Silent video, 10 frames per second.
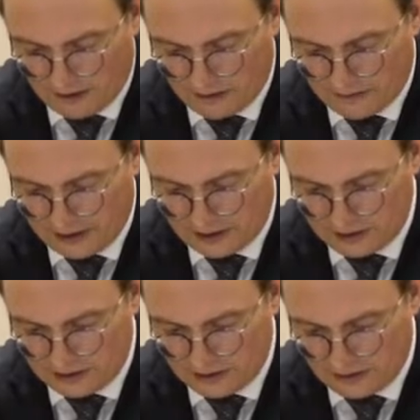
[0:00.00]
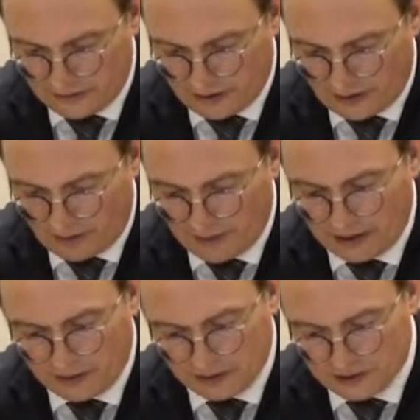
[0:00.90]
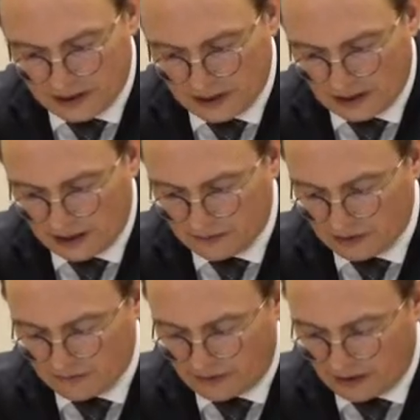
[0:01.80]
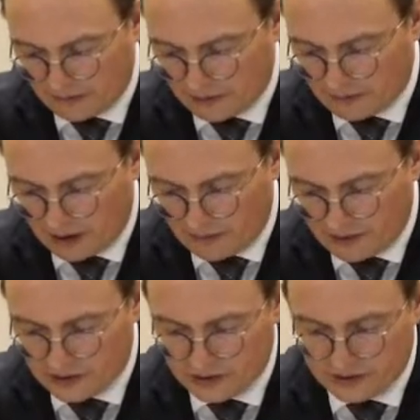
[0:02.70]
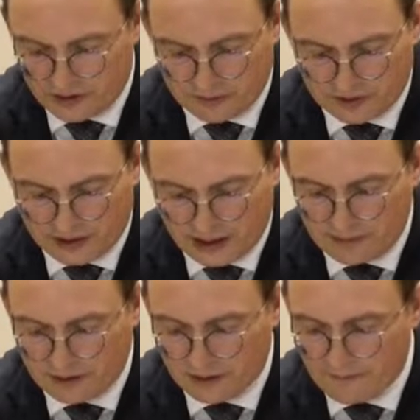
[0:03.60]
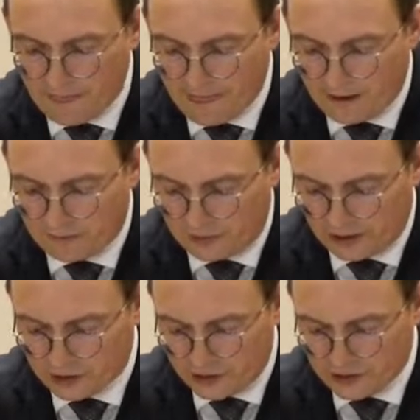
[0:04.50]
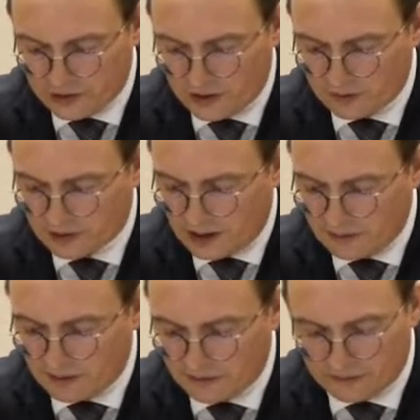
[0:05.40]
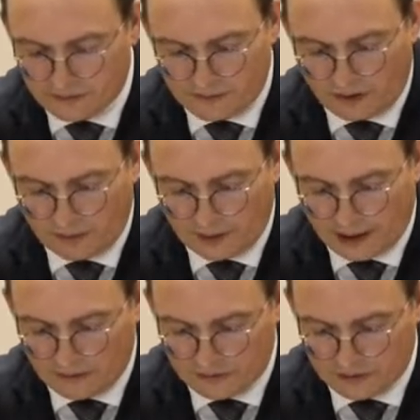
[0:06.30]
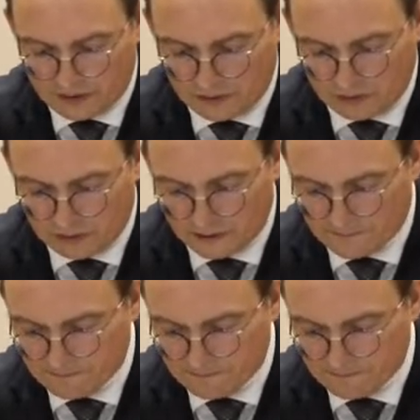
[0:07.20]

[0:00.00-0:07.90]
There are many things in her life and environment, many pressures that would keep her from following after the Lord.